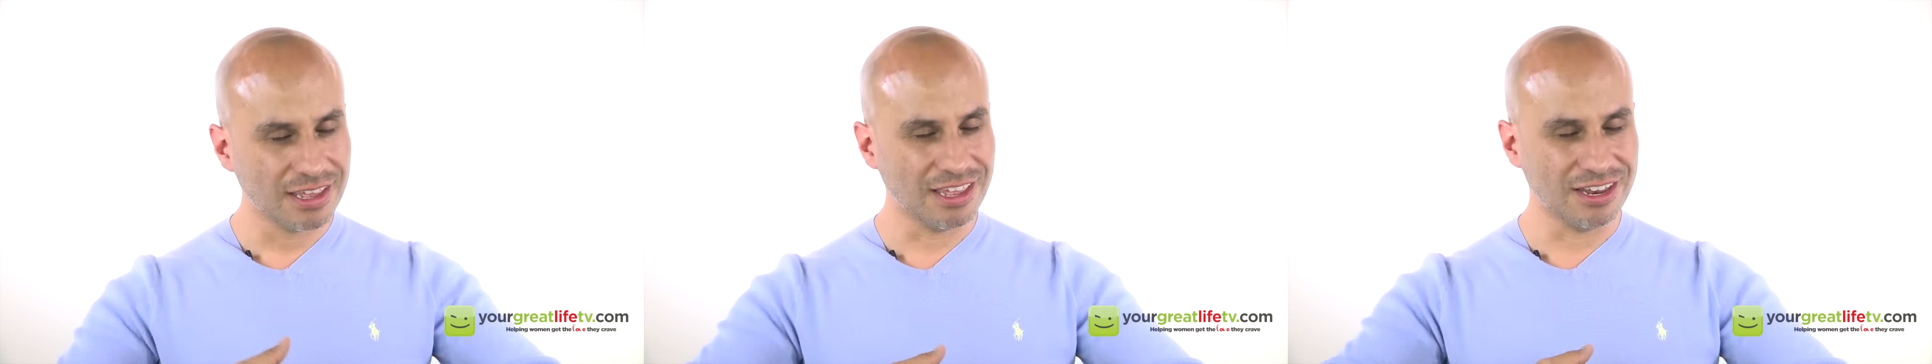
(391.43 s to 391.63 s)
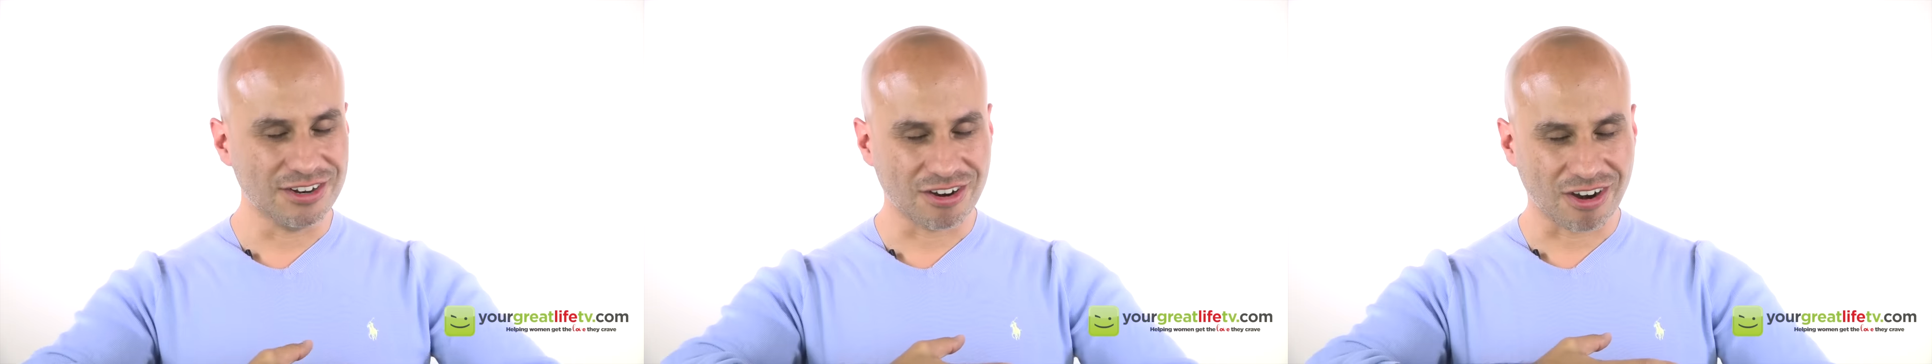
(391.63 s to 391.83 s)

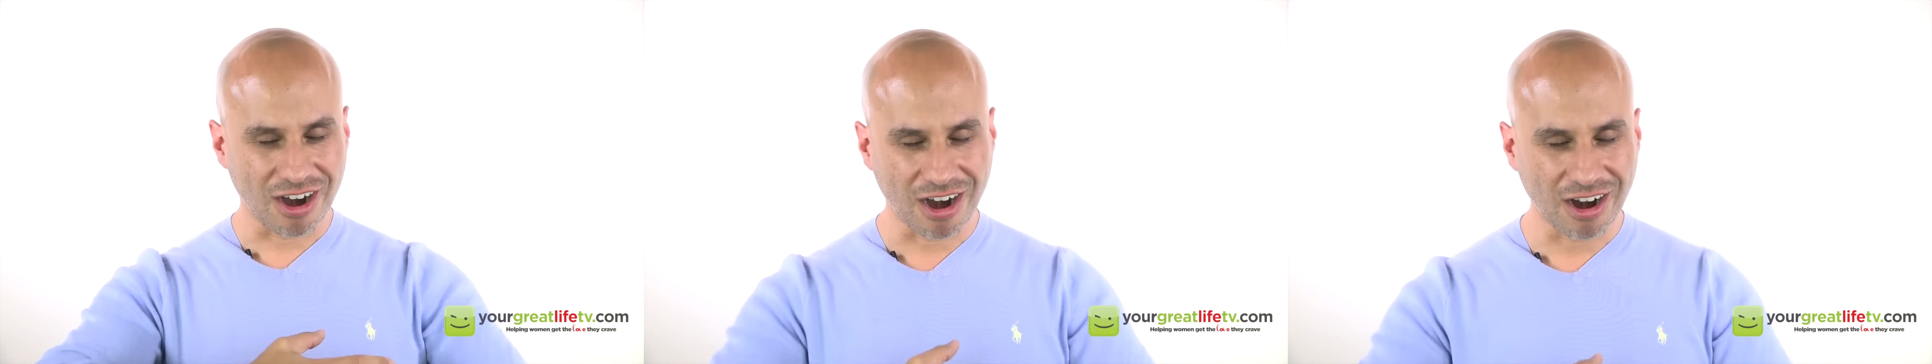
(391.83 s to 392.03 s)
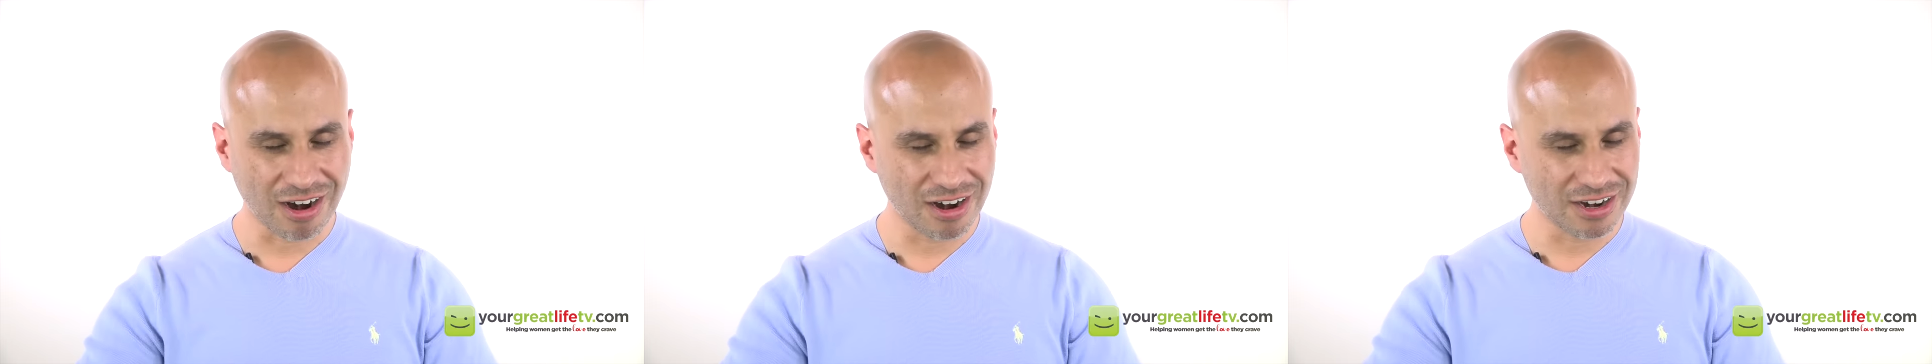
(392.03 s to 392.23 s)
in your
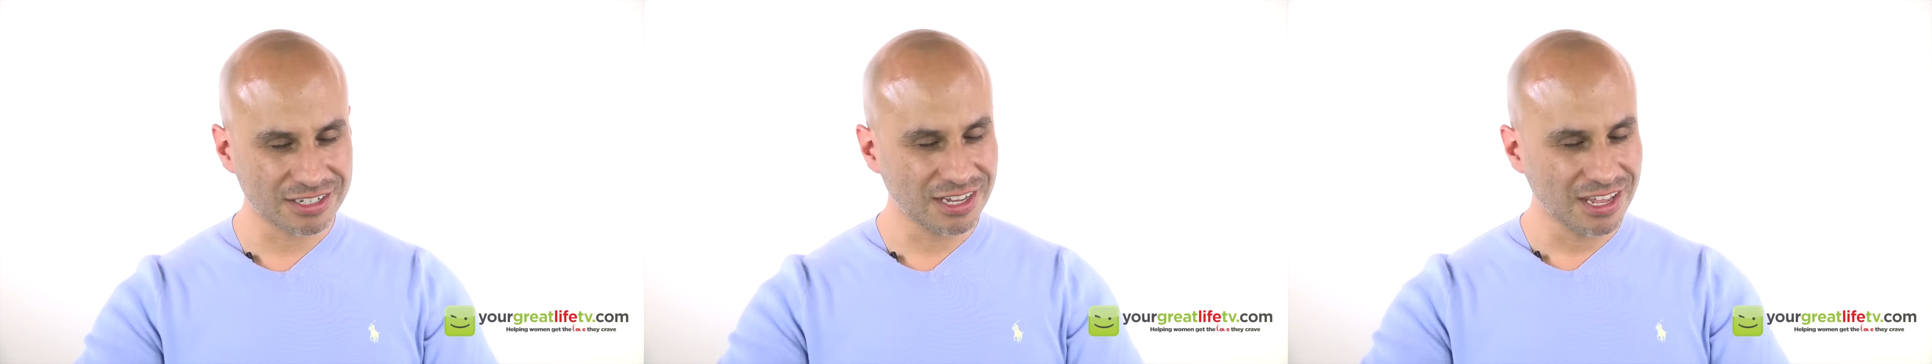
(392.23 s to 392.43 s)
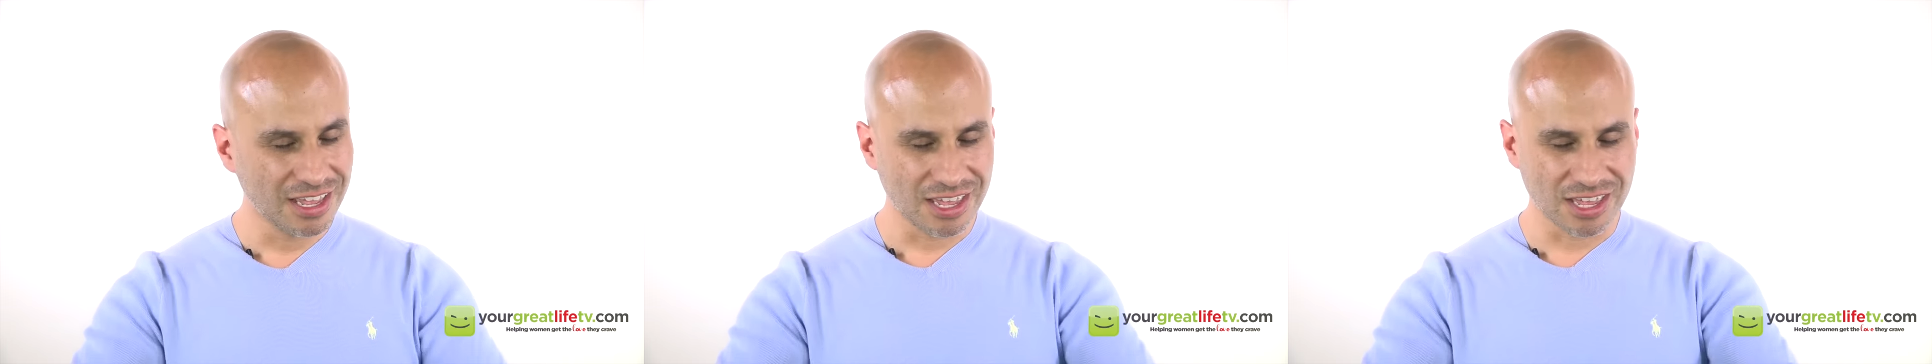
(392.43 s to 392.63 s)

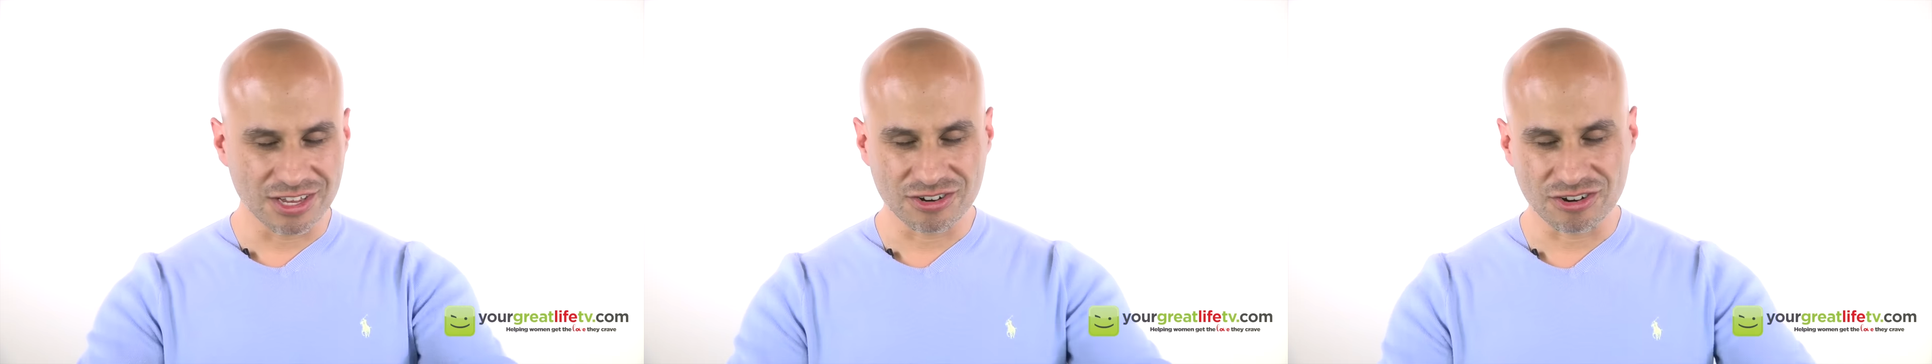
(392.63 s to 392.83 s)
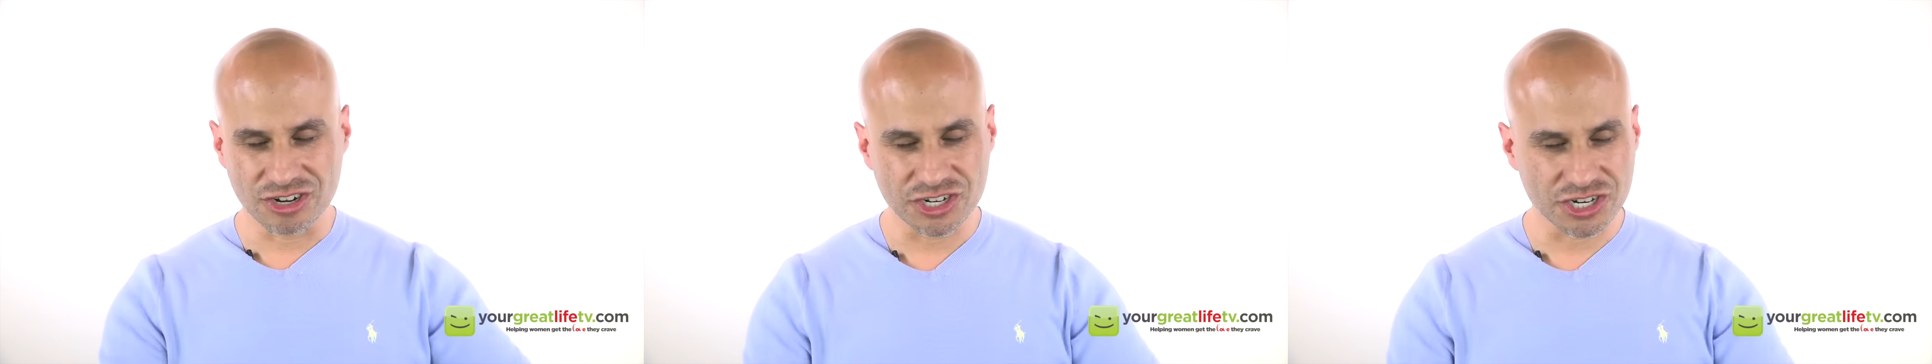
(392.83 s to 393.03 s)
heart, in your